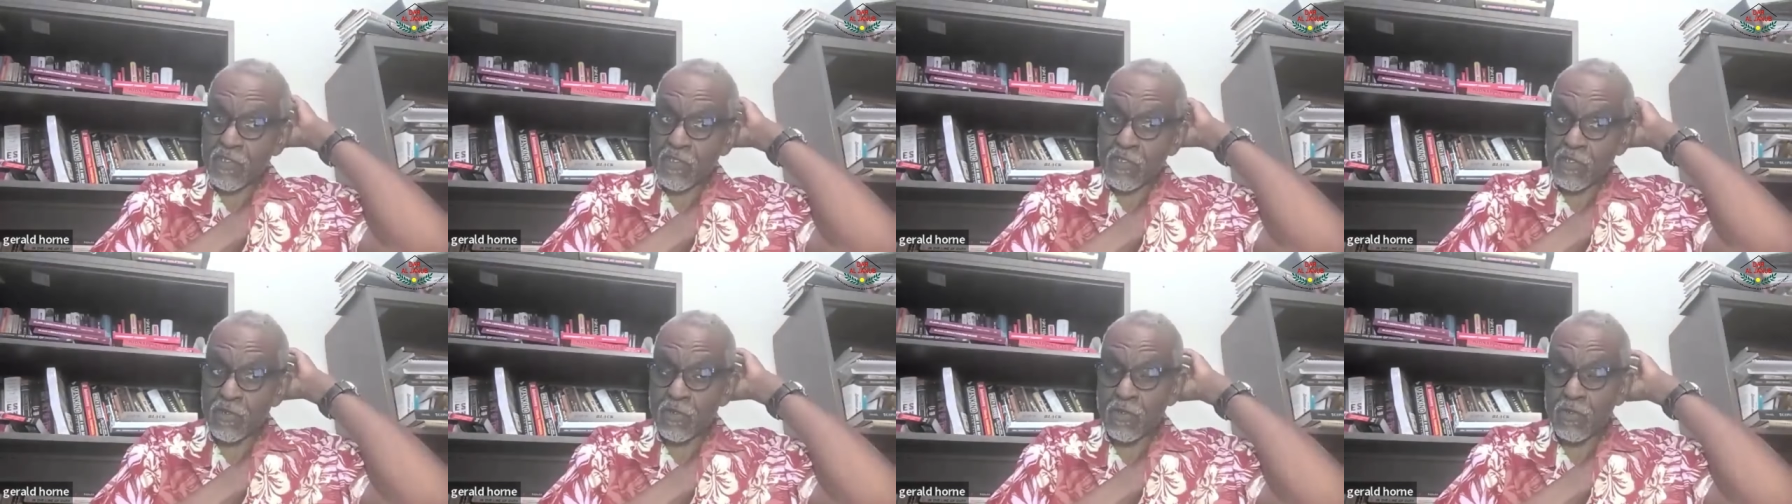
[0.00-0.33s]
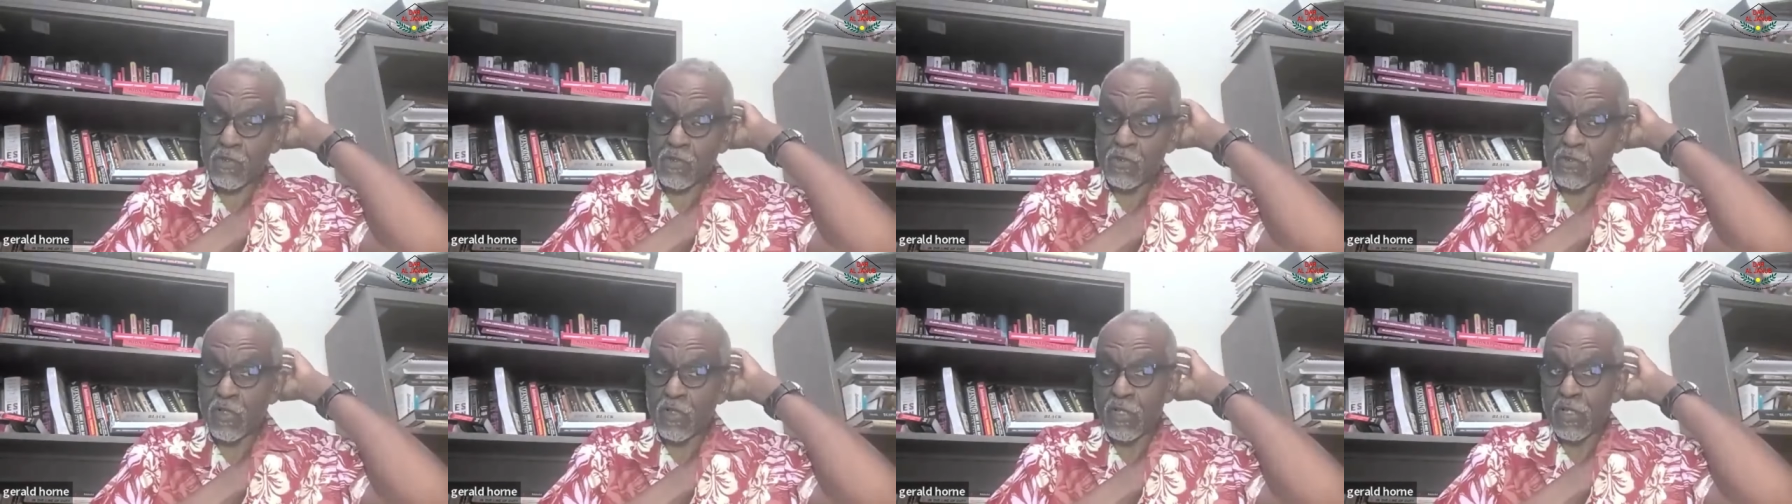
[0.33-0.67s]

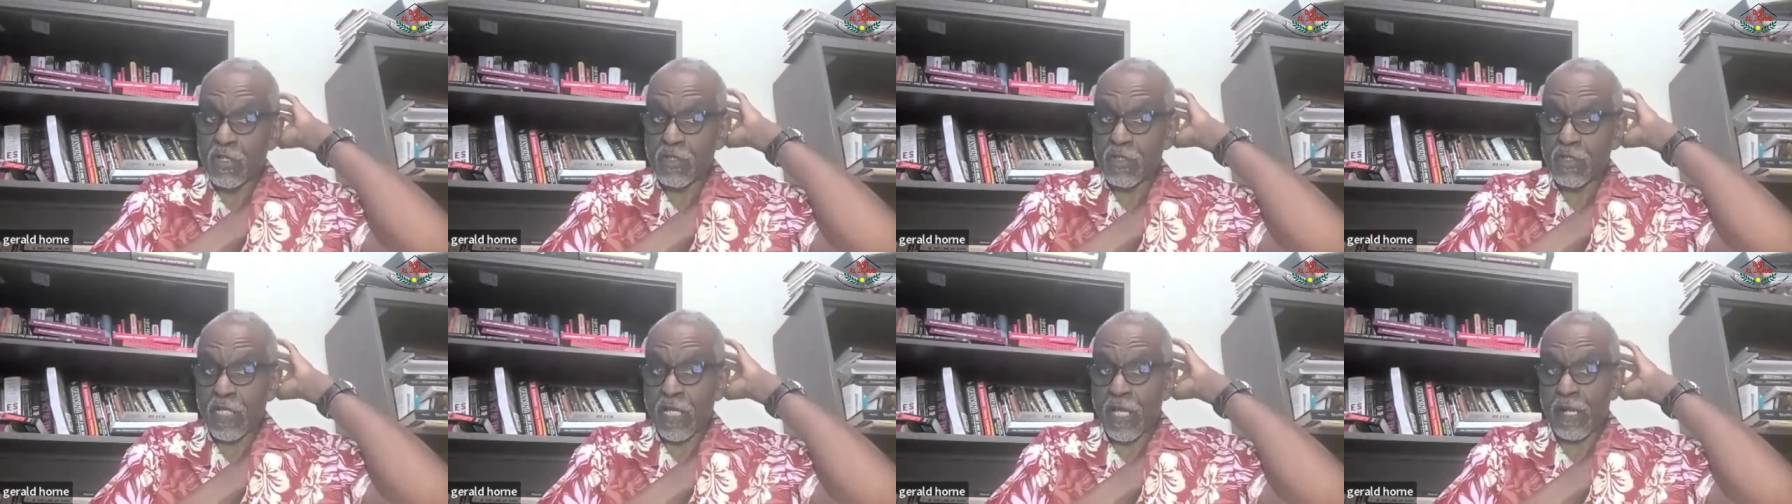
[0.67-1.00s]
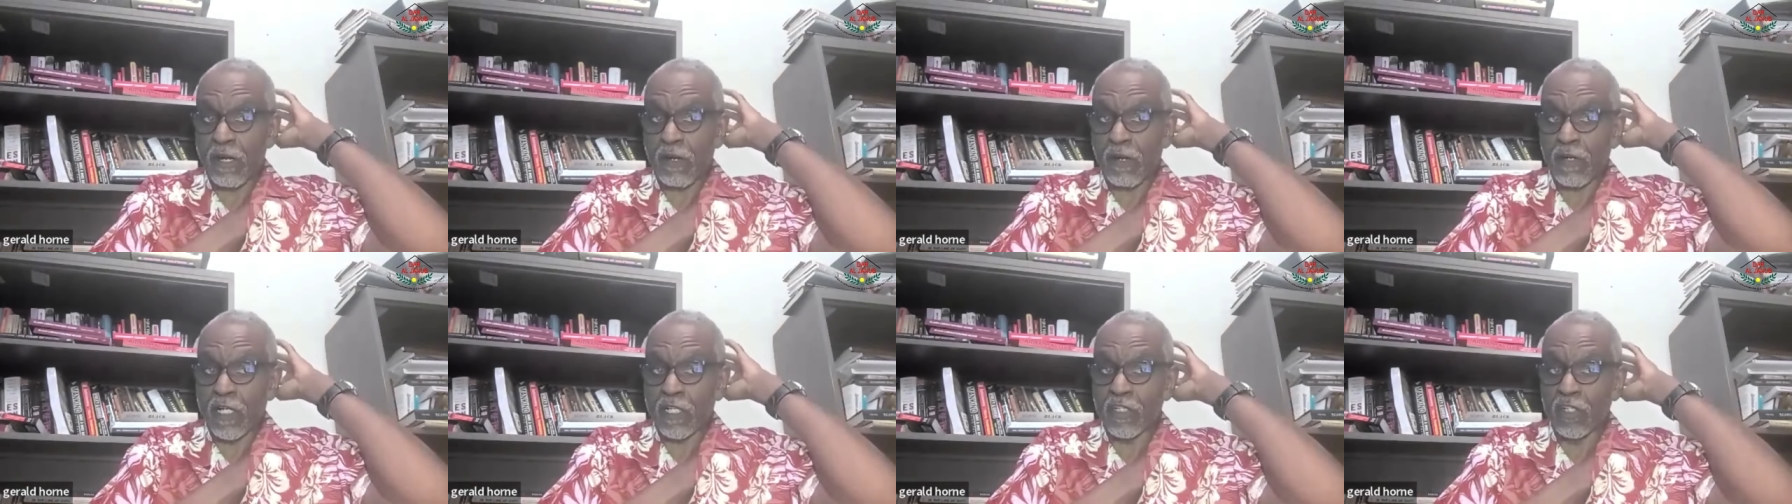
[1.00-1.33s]
to the
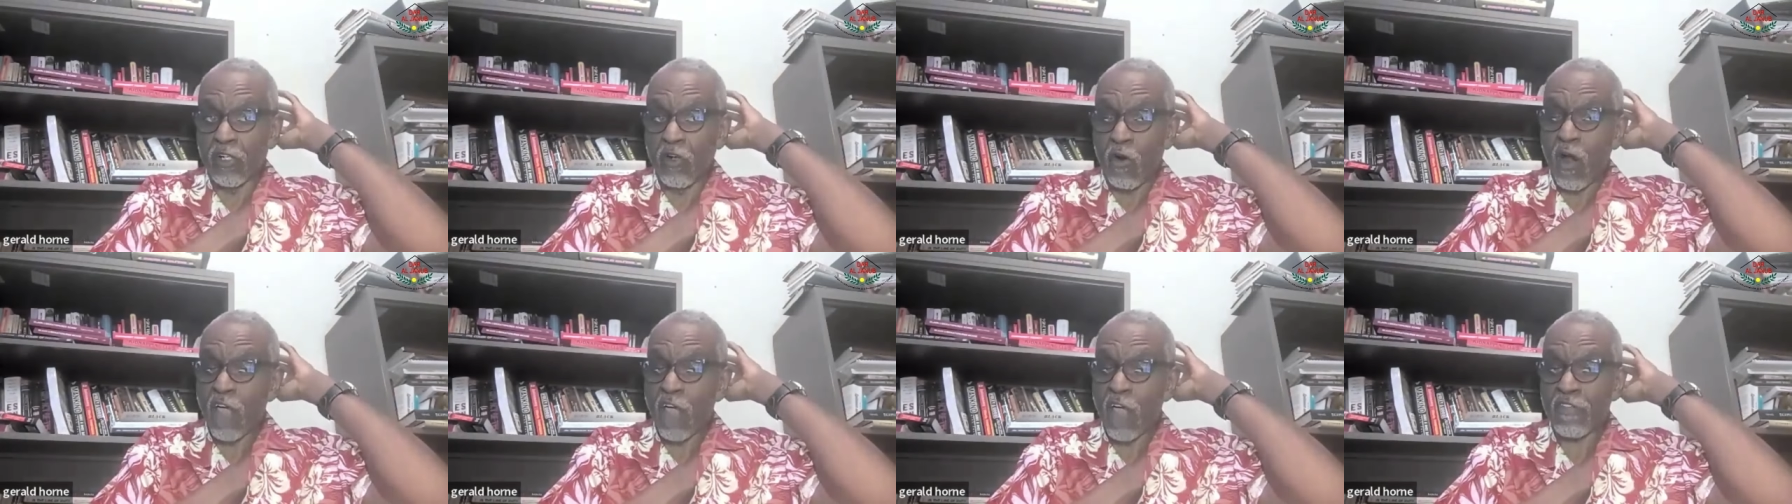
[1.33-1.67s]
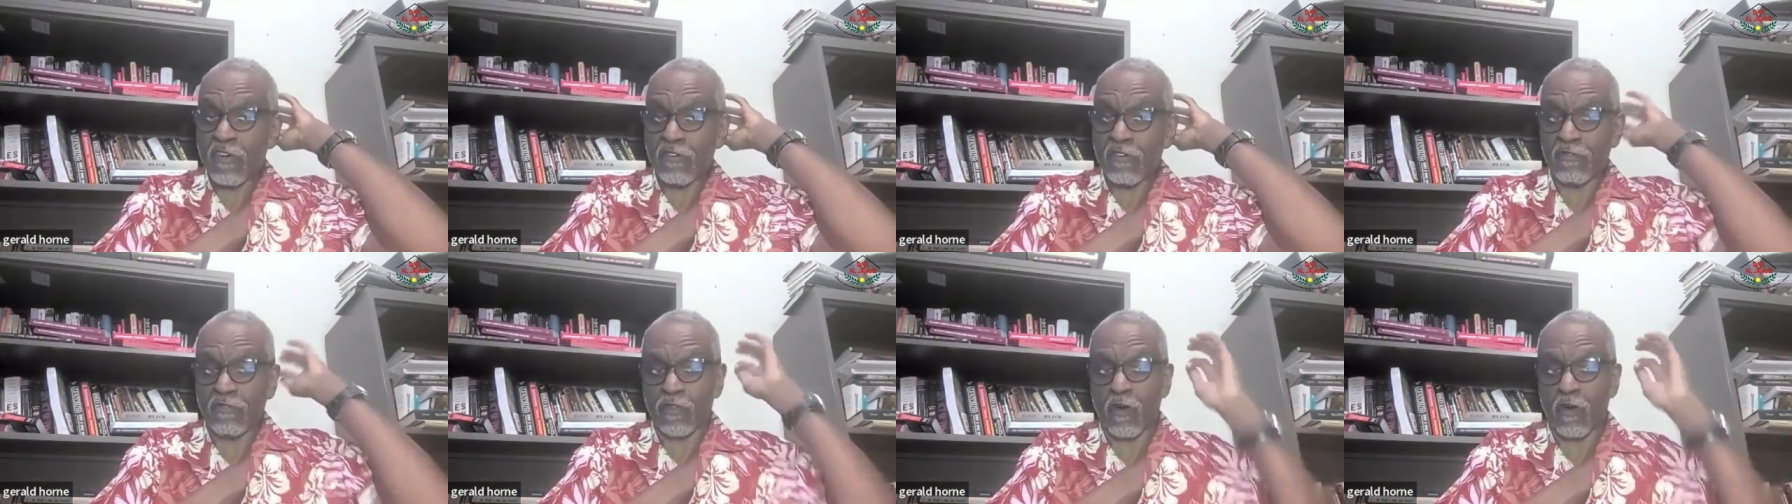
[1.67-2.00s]
area north
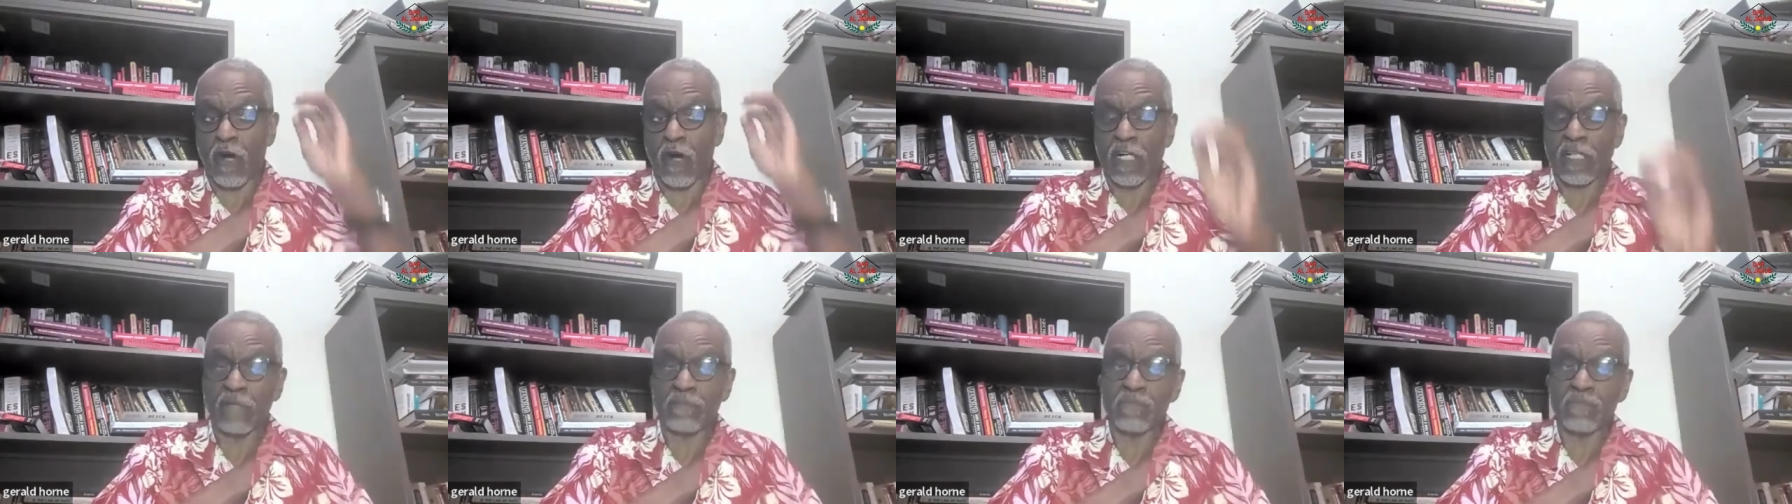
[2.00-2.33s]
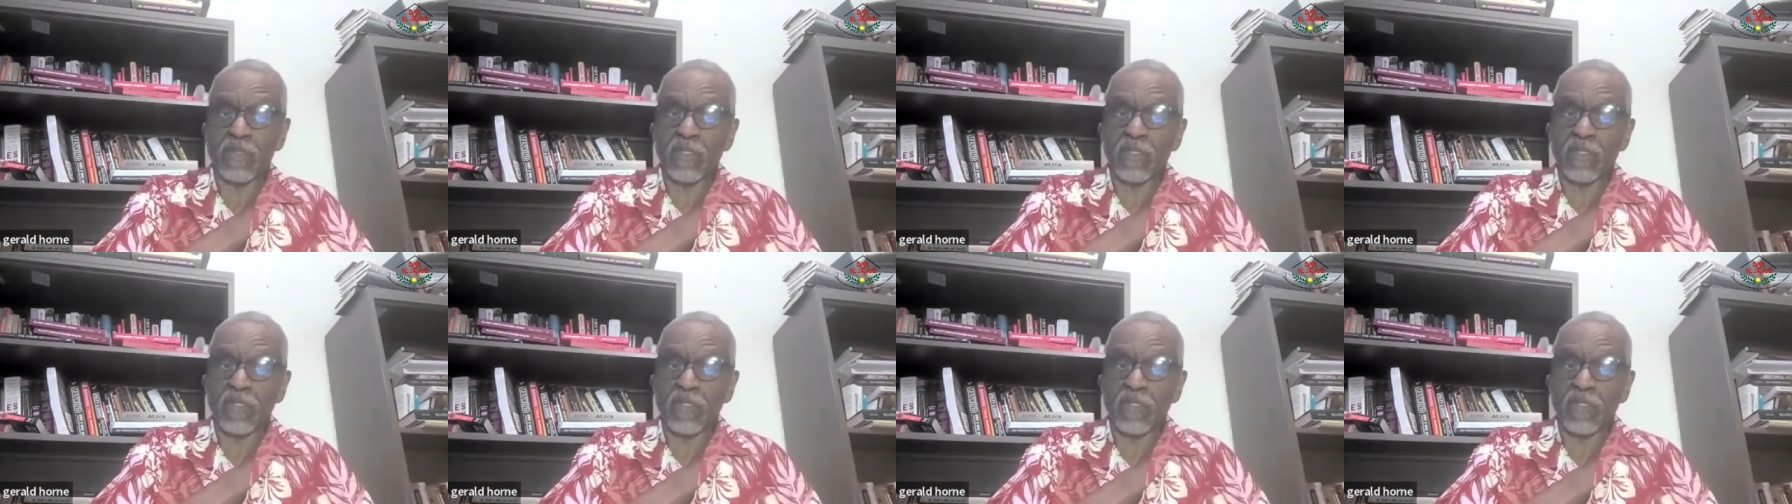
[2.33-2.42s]
of Florida